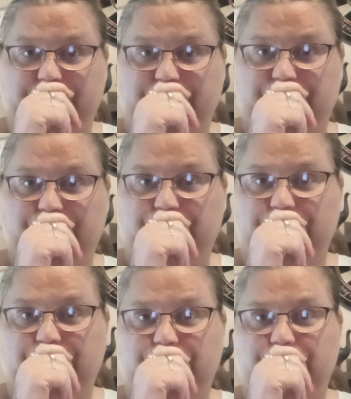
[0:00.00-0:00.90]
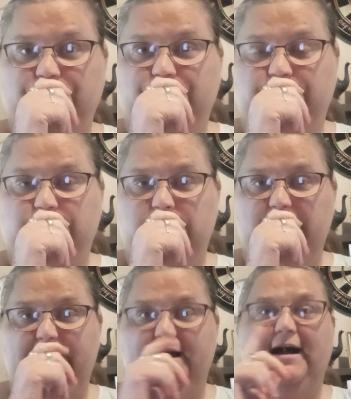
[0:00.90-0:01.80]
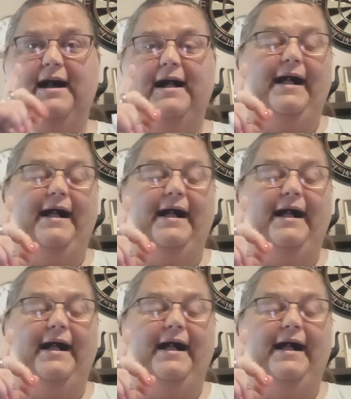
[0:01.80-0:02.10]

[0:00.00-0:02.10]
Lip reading: Nobody speaks.